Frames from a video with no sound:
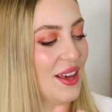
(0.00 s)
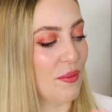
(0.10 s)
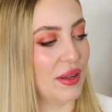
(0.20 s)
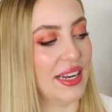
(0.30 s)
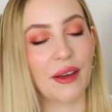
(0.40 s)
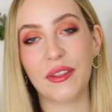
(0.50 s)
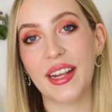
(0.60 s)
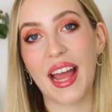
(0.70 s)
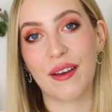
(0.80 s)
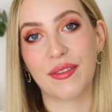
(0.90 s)
But now that I
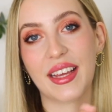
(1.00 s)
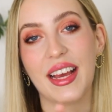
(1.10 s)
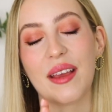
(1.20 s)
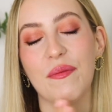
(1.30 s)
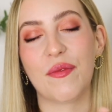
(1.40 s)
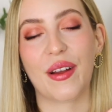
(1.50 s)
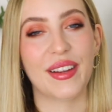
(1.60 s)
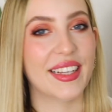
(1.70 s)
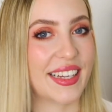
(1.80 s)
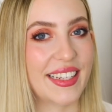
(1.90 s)
have it, I am very
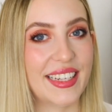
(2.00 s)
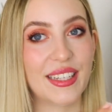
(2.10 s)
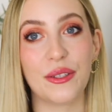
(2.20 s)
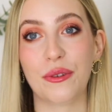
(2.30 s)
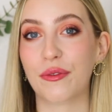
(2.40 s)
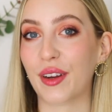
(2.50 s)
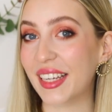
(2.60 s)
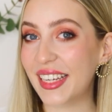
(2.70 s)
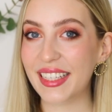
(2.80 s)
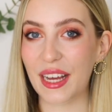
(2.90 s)
excited to
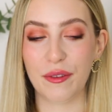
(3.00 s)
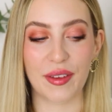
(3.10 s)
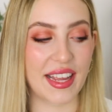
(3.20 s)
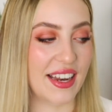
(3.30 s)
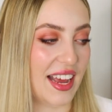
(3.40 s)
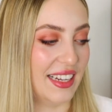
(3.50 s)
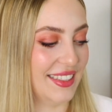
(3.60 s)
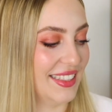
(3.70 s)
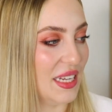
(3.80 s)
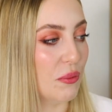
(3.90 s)
finally delve in and
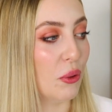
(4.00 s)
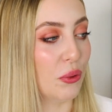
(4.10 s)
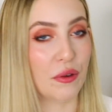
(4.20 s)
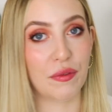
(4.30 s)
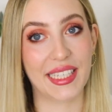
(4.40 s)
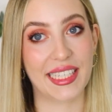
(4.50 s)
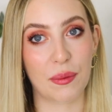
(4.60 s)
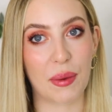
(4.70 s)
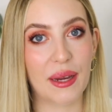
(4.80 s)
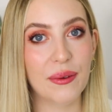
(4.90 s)
see what all the fuss is
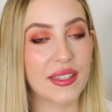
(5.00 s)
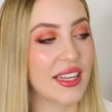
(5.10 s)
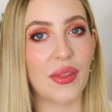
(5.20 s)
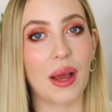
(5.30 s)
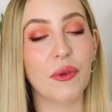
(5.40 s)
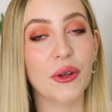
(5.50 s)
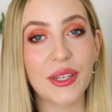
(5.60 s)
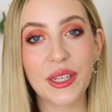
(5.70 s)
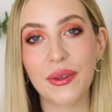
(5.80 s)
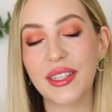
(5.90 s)
about. I'm not going
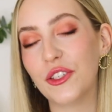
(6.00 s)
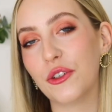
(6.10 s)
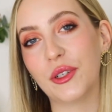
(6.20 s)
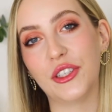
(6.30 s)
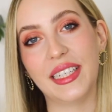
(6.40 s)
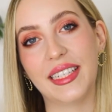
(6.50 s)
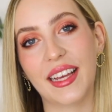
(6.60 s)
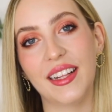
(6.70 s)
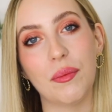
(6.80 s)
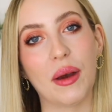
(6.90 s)
to go into too much
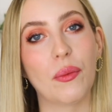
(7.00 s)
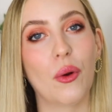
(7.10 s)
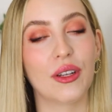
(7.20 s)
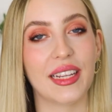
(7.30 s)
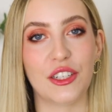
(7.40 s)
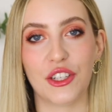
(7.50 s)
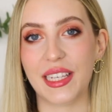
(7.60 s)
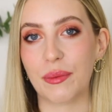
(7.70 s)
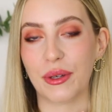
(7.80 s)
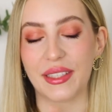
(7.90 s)
detail about what each of
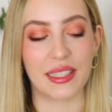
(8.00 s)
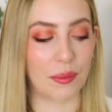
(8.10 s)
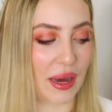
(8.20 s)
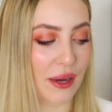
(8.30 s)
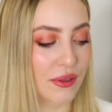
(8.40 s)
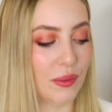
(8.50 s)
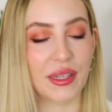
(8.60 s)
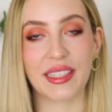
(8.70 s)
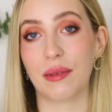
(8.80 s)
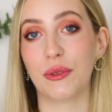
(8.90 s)
these books is about,
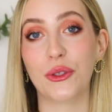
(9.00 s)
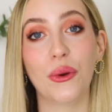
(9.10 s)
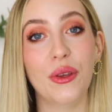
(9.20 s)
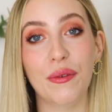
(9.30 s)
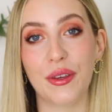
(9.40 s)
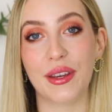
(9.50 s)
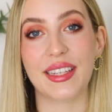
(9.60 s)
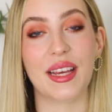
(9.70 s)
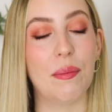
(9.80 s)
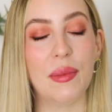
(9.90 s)
because I'm sure you've heard
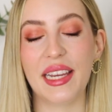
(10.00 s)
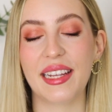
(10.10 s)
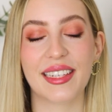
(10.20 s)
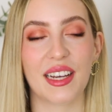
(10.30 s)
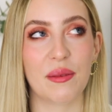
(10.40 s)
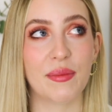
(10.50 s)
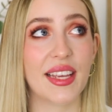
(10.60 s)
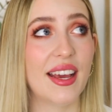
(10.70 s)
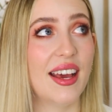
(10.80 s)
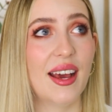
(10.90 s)
it a million times,
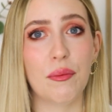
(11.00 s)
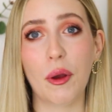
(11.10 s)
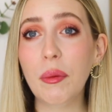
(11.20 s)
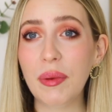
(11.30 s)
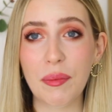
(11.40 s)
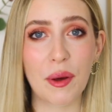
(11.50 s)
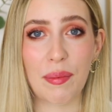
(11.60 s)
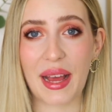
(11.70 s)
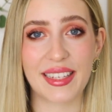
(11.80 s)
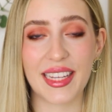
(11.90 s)
probably put
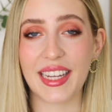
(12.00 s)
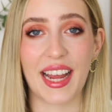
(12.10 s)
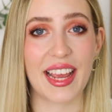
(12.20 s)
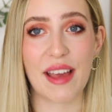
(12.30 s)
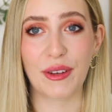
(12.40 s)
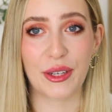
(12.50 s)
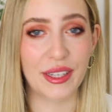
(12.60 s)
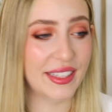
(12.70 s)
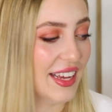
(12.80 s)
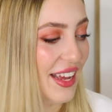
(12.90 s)
better than I ever could.